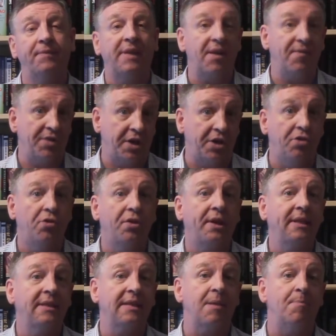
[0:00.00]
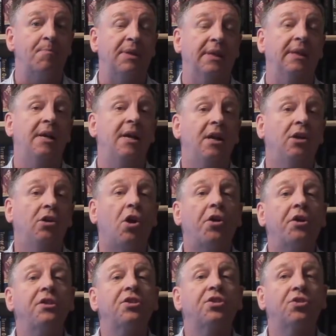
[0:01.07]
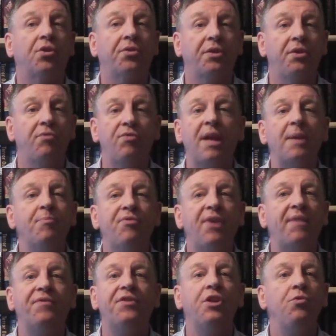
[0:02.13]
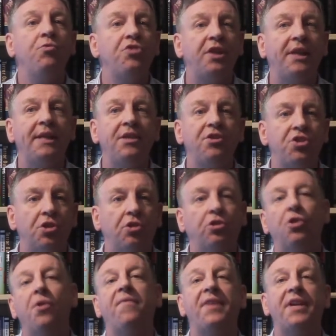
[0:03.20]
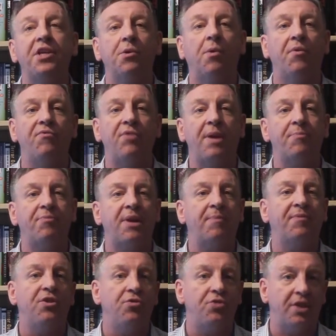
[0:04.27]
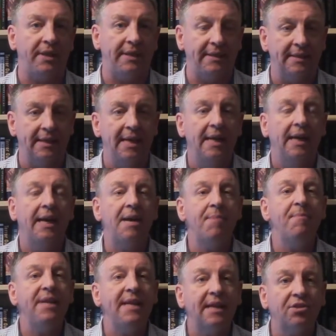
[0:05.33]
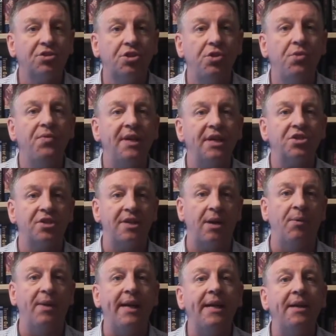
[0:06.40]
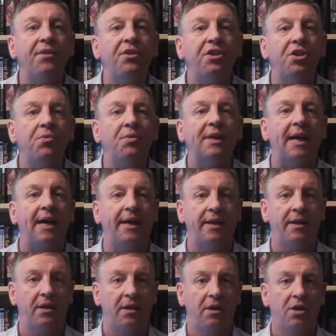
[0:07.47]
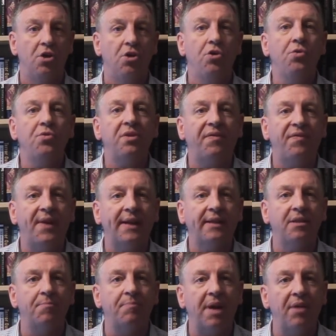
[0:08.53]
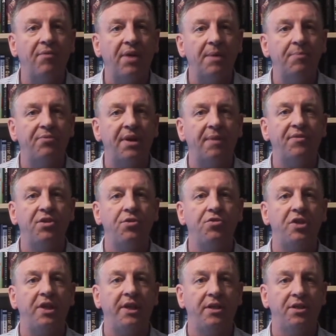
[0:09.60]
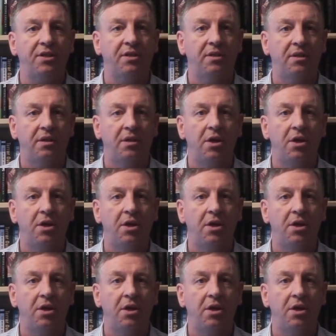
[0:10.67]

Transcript: Give you another example. Lauren Southern, rape refugees. She'll do a video on rape refugees. Let me ask you this now. Here in the UK, who's affected by rape refugees?